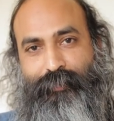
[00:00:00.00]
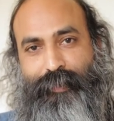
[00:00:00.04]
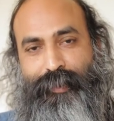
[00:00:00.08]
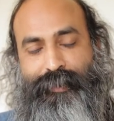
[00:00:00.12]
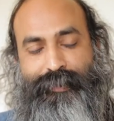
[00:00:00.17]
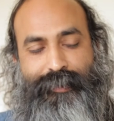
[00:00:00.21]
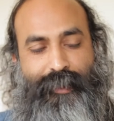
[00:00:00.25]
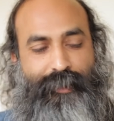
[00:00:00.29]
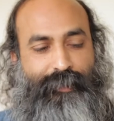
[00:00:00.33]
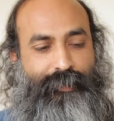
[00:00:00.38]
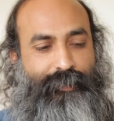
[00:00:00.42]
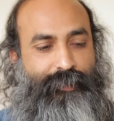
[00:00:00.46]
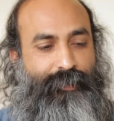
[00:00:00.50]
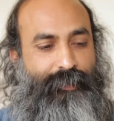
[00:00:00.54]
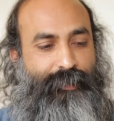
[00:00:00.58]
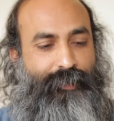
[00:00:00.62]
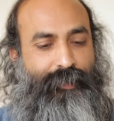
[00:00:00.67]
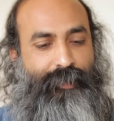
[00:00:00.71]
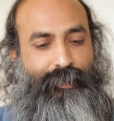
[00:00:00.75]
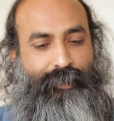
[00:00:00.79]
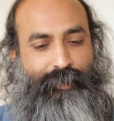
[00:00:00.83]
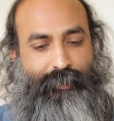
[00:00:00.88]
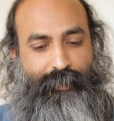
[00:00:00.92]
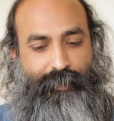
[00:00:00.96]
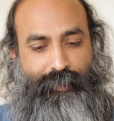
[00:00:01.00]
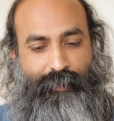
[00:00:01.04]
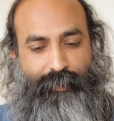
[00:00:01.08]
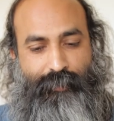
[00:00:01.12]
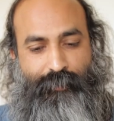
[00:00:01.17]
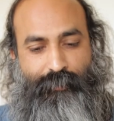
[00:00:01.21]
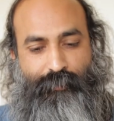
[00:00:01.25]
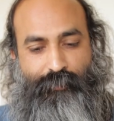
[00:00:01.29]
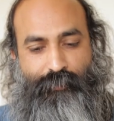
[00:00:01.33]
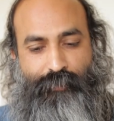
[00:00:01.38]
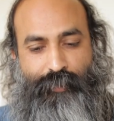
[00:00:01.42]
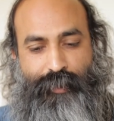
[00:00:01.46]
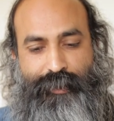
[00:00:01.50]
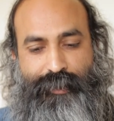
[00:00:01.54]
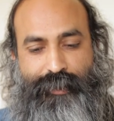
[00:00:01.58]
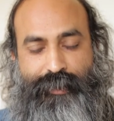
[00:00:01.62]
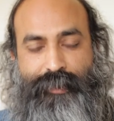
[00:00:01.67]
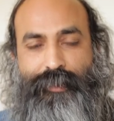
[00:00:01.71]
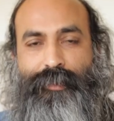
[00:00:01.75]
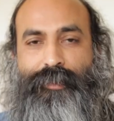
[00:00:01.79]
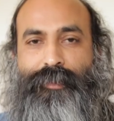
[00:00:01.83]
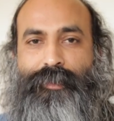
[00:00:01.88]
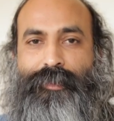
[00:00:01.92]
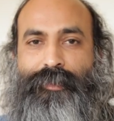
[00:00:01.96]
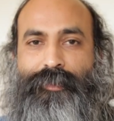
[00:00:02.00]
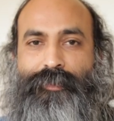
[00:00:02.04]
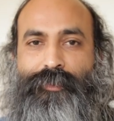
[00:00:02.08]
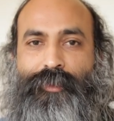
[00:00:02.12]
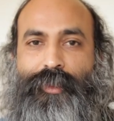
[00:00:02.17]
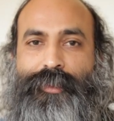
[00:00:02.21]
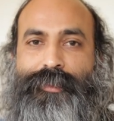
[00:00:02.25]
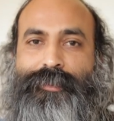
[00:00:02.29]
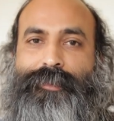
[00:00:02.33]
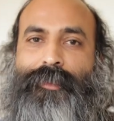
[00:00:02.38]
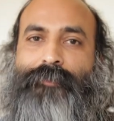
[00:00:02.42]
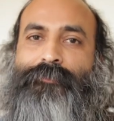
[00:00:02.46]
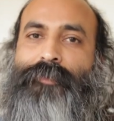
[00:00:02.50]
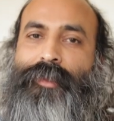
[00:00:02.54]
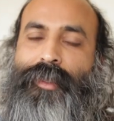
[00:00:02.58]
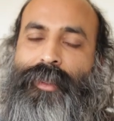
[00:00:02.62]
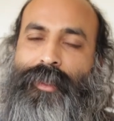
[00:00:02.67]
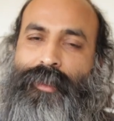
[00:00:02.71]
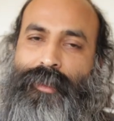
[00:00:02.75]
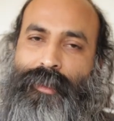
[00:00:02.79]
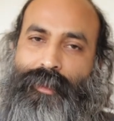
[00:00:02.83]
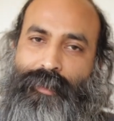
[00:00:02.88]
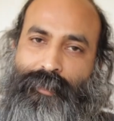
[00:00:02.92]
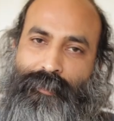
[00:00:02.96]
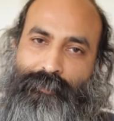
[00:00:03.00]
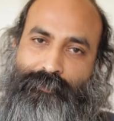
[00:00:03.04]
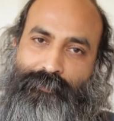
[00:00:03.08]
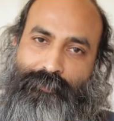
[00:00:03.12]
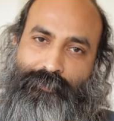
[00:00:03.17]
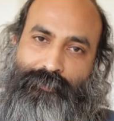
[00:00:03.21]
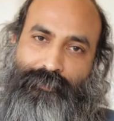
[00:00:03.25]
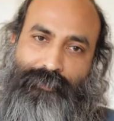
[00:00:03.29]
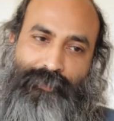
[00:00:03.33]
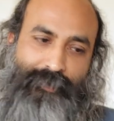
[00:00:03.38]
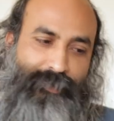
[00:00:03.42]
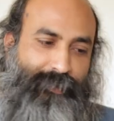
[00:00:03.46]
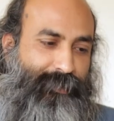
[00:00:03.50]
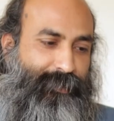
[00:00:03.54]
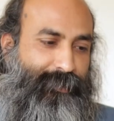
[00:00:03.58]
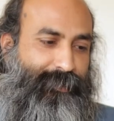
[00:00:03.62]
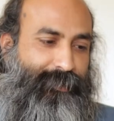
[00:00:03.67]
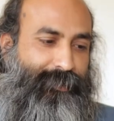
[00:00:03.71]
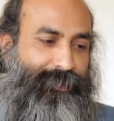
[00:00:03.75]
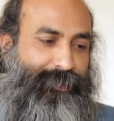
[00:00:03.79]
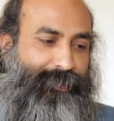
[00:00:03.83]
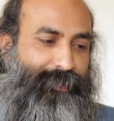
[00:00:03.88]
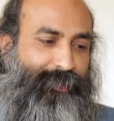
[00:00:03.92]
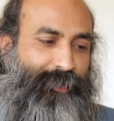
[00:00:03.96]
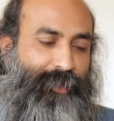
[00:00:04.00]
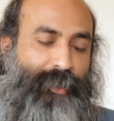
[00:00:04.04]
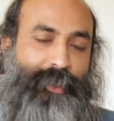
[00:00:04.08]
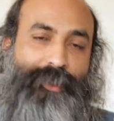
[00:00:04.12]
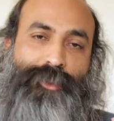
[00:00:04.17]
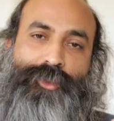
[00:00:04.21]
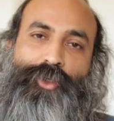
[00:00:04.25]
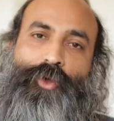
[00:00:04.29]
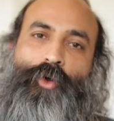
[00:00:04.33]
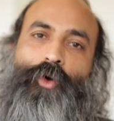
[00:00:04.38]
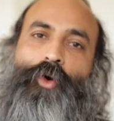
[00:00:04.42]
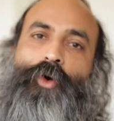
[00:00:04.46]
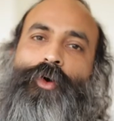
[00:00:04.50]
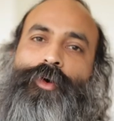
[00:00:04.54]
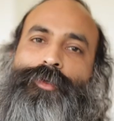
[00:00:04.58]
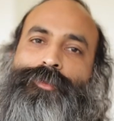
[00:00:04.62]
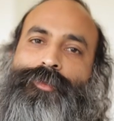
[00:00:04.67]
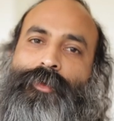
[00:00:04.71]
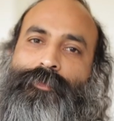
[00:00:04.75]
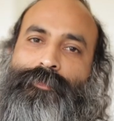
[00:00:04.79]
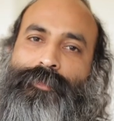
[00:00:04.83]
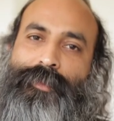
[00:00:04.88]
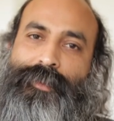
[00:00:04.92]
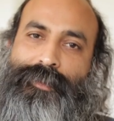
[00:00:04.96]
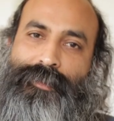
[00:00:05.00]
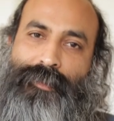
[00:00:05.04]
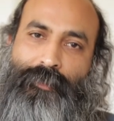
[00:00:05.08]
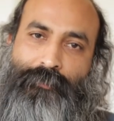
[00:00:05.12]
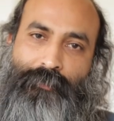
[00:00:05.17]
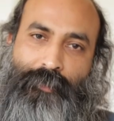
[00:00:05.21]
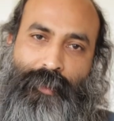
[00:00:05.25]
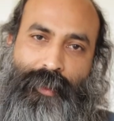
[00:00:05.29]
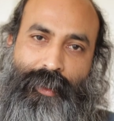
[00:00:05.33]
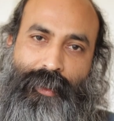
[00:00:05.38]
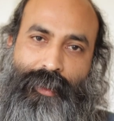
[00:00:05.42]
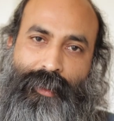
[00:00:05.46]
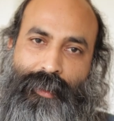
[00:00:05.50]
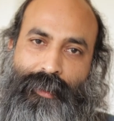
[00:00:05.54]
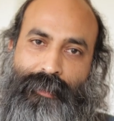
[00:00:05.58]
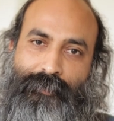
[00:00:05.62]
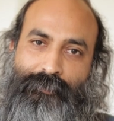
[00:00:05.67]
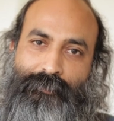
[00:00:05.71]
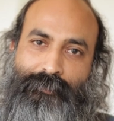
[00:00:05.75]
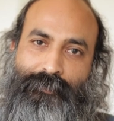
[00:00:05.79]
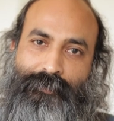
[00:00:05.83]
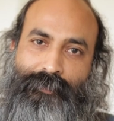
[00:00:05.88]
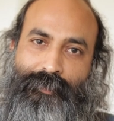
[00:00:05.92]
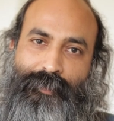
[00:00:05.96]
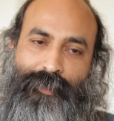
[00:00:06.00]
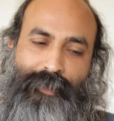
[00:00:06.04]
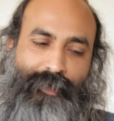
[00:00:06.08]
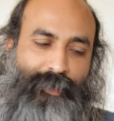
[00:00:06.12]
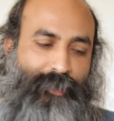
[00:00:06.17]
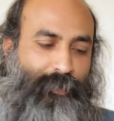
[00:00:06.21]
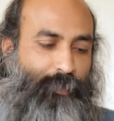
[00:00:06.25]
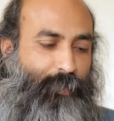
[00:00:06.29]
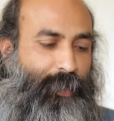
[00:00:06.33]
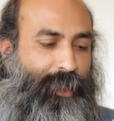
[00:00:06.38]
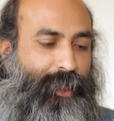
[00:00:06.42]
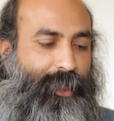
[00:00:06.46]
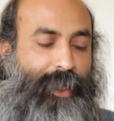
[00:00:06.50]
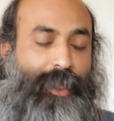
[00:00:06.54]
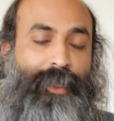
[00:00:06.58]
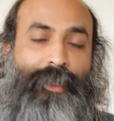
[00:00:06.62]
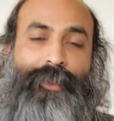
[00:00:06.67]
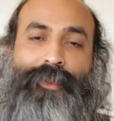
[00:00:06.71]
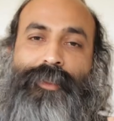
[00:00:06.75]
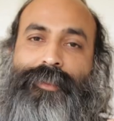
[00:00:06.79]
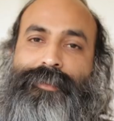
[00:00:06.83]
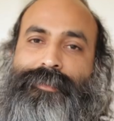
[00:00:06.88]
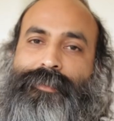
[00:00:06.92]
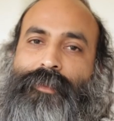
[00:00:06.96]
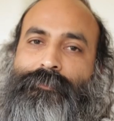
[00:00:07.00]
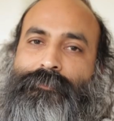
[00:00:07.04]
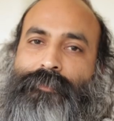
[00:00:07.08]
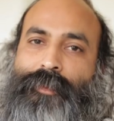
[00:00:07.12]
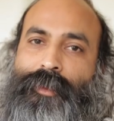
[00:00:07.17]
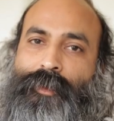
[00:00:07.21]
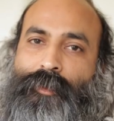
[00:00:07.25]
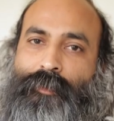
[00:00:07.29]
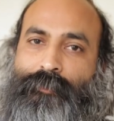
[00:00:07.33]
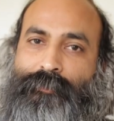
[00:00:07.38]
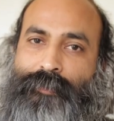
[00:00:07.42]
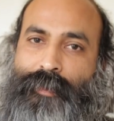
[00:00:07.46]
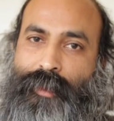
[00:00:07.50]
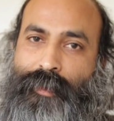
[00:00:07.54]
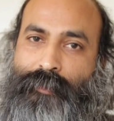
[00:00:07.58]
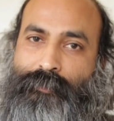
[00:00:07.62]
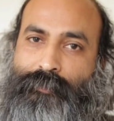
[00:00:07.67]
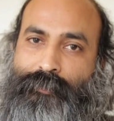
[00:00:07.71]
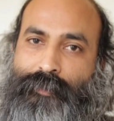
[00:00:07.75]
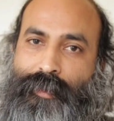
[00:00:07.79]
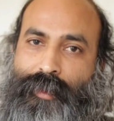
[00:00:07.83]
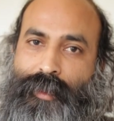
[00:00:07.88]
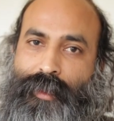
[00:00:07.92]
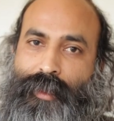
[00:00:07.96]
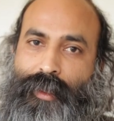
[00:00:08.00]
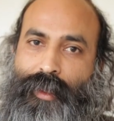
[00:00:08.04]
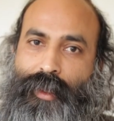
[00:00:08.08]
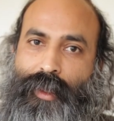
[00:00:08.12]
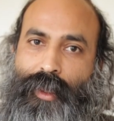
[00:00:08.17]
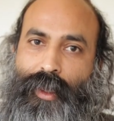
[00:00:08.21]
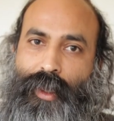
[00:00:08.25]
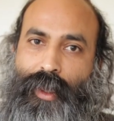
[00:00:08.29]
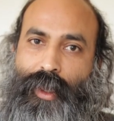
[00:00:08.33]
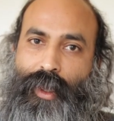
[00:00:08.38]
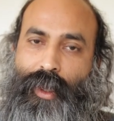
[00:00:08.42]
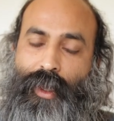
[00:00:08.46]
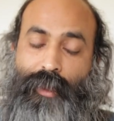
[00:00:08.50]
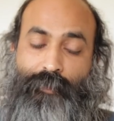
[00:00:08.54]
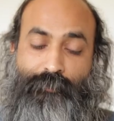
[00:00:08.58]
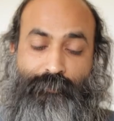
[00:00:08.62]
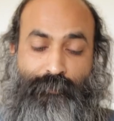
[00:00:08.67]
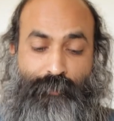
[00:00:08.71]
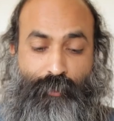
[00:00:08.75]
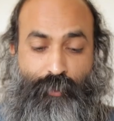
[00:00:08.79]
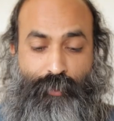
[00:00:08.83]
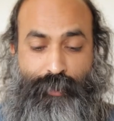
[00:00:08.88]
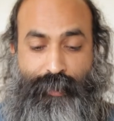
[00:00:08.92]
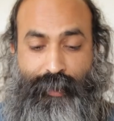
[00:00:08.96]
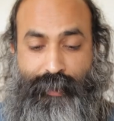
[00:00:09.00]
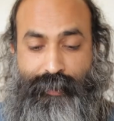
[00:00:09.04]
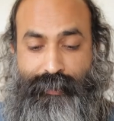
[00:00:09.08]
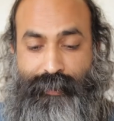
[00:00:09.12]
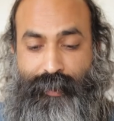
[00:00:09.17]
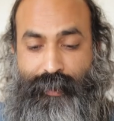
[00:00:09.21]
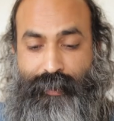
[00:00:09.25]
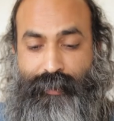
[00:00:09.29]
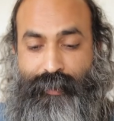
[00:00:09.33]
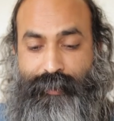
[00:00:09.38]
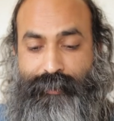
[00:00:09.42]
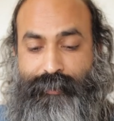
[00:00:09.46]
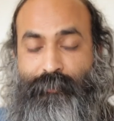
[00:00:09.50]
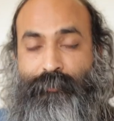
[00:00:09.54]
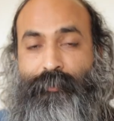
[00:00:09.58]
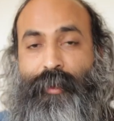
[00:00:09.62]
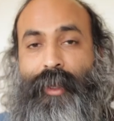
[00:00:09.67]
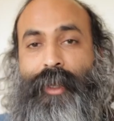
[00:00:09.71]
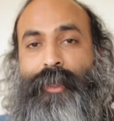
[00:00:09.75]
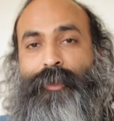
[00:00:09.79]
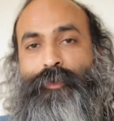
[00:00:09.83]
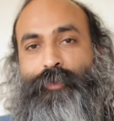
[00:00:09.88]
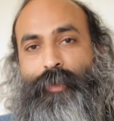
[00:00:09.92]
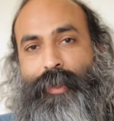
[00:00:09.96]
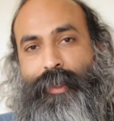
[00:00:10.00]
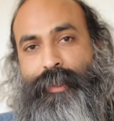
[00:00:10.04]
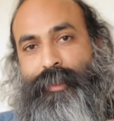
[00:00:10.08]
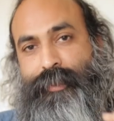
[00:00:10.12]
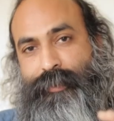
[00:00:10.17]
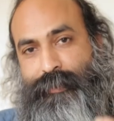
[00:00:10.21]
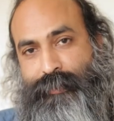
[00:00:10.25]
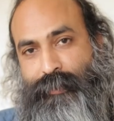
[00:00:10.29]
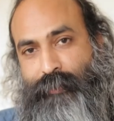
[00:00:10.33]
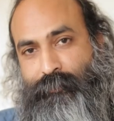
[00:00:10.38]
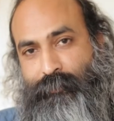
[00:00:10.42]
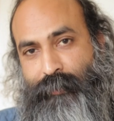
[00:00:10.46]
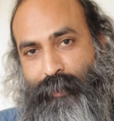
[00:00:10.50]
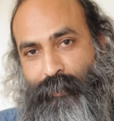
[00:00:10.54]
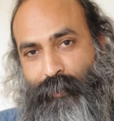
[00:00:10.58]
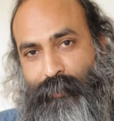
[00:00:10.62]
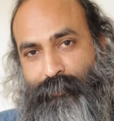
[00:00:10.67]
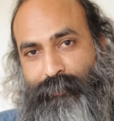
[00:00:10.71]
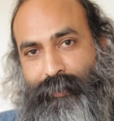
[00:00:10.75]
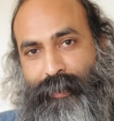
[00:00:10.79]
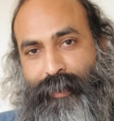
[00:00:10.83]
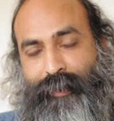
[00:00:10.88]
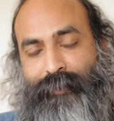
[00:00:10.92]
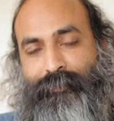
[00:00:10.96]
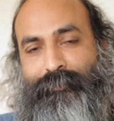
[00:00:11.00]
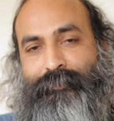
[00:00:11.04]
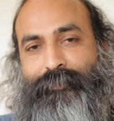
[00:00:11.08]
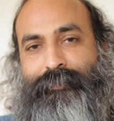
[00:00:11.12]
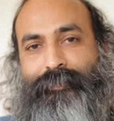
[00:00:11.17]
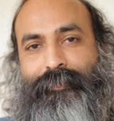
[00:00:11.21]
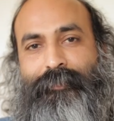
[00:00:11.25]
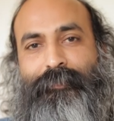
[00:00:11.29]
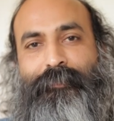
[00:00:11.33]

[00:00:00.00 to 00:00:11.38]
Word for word: He said, first, there is suffering in life. There is cause of this suffering in life. We can end this suffering of life. And fourth, he said, there is a way to end this suffering of life.